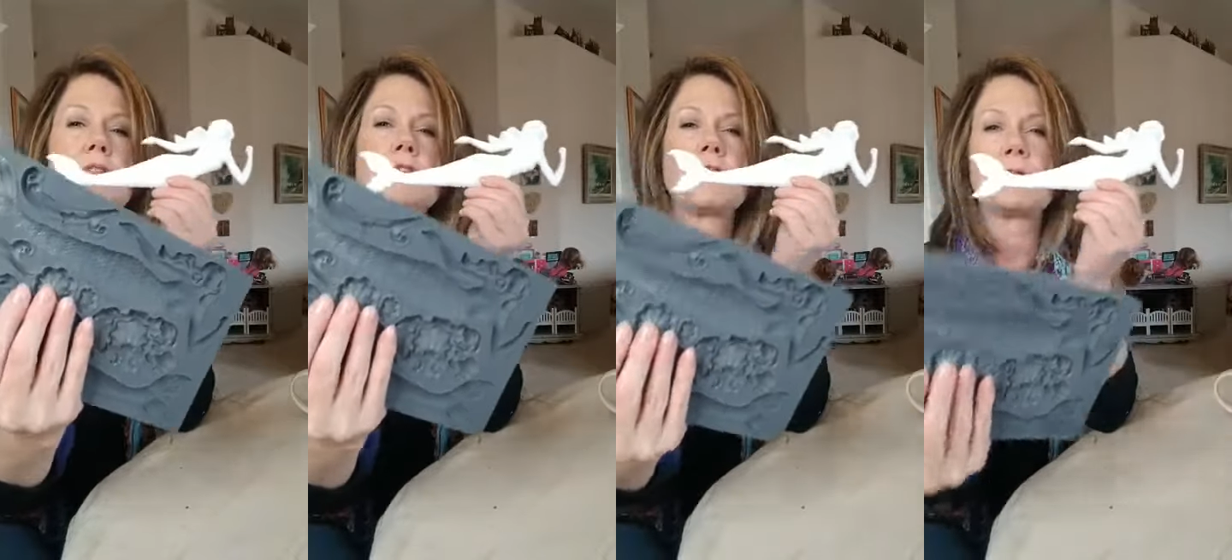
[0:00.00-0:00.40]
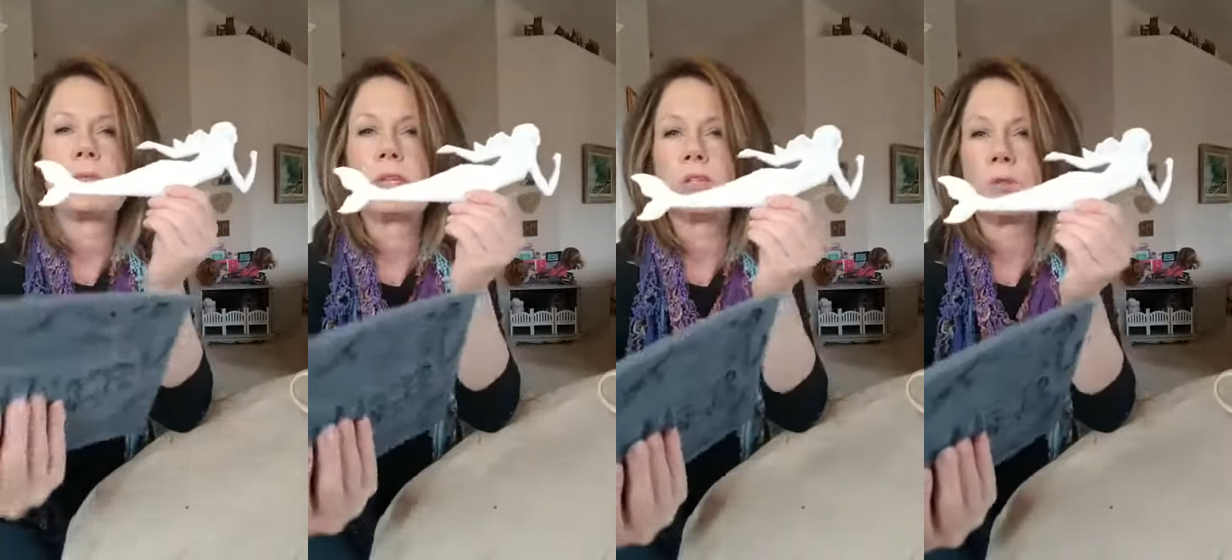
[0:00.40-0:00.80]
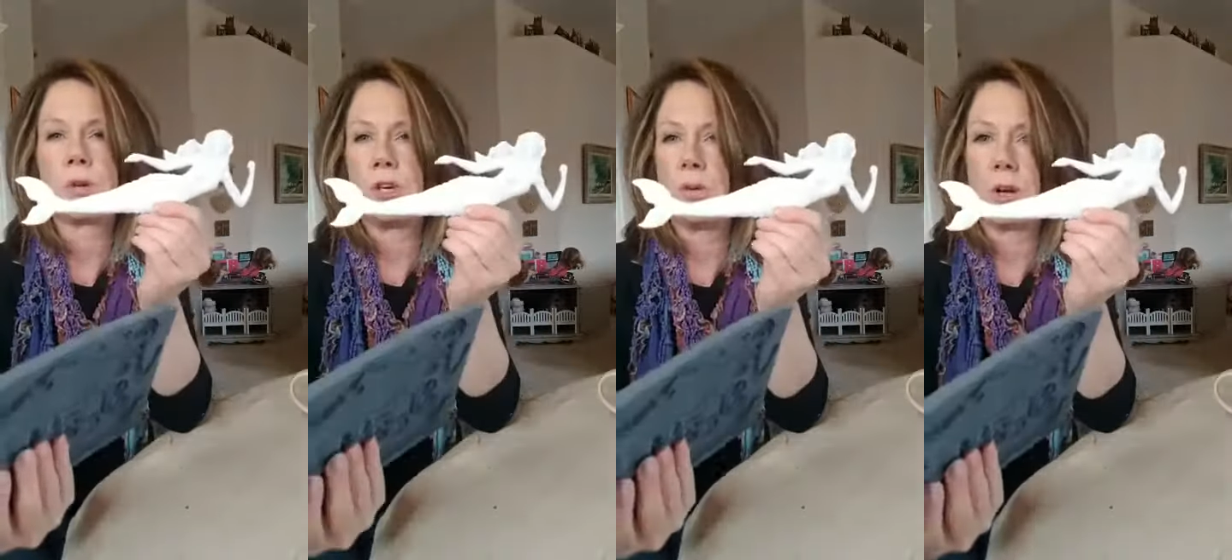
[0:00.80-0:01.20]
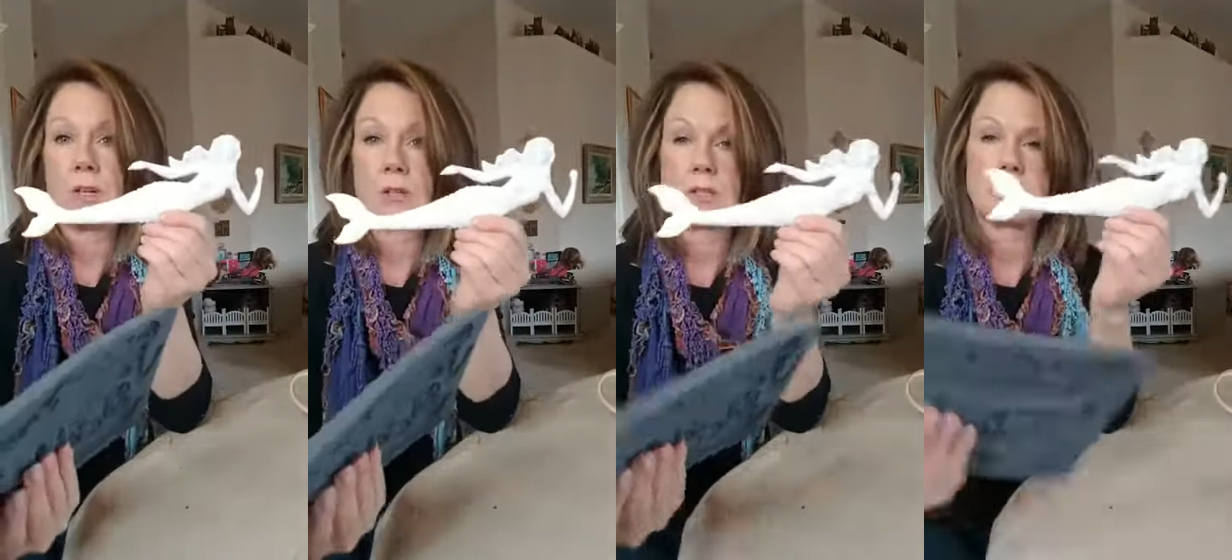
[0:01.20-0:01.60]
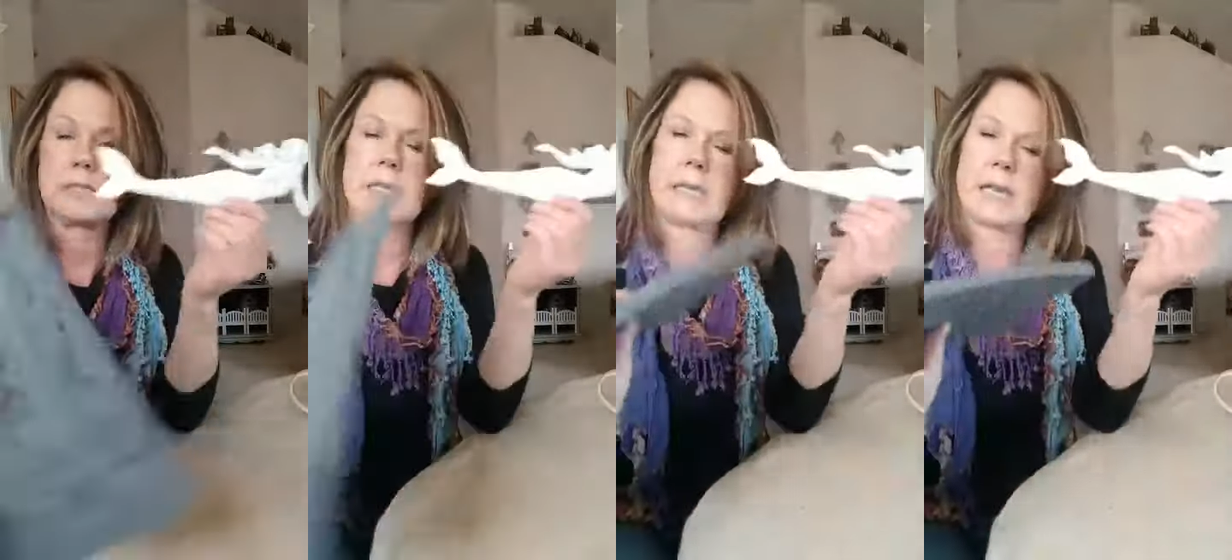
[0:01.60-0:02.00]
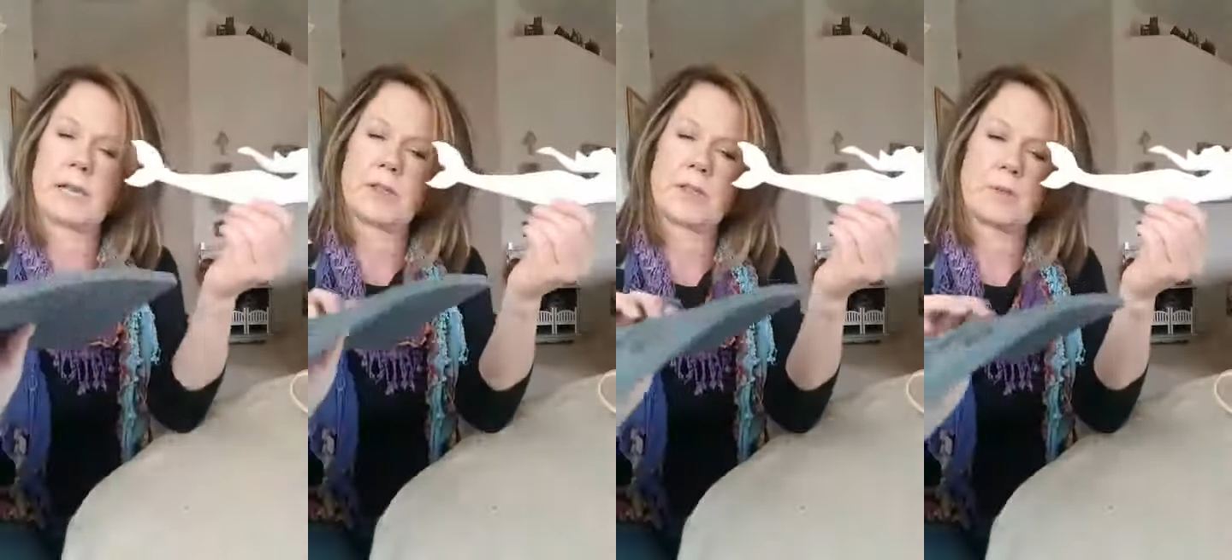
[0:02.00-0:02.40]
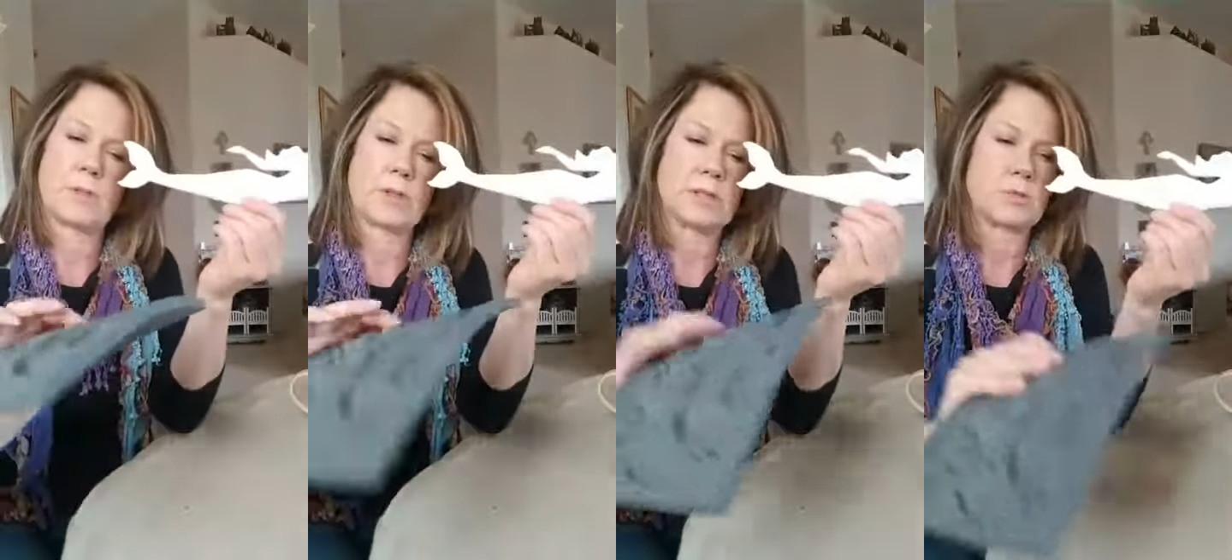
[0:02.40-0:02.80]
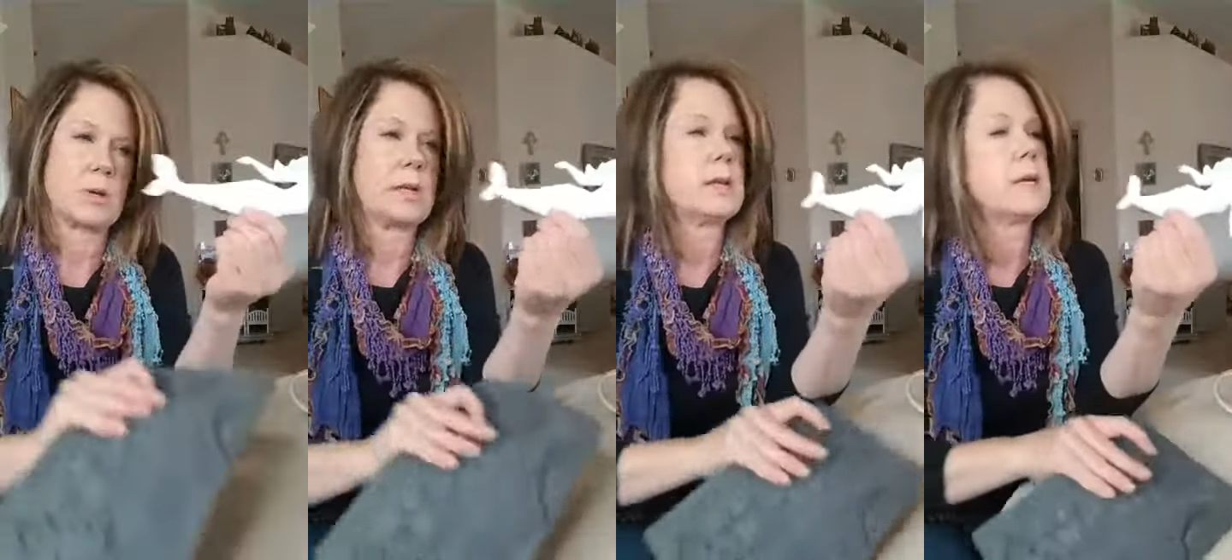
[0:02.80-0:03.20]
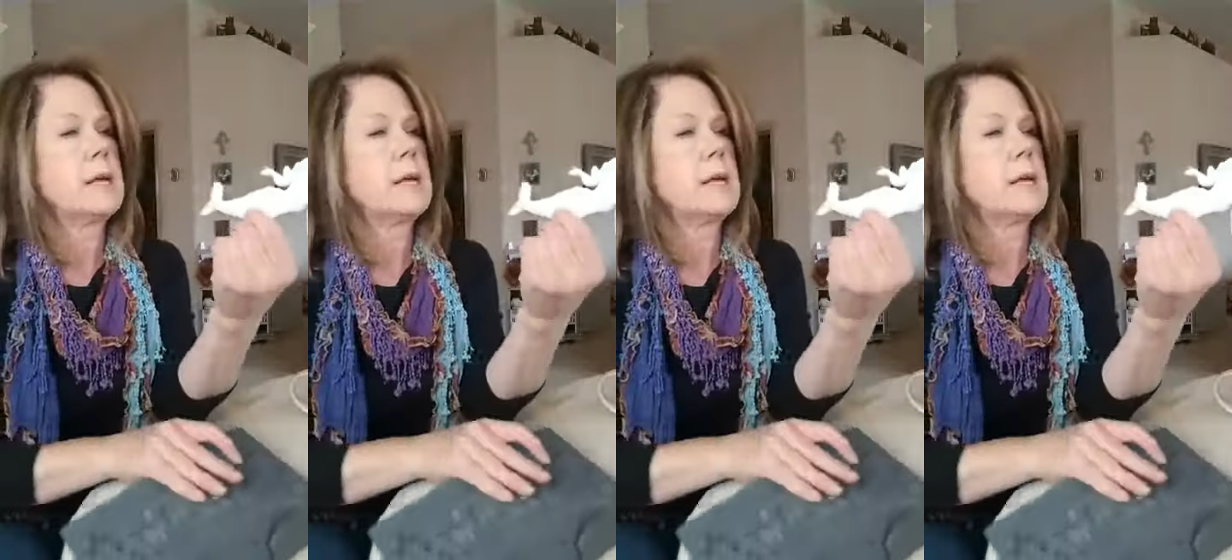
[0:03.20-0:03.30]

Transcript: So you could really do a cute under the sea kind of thing with this one.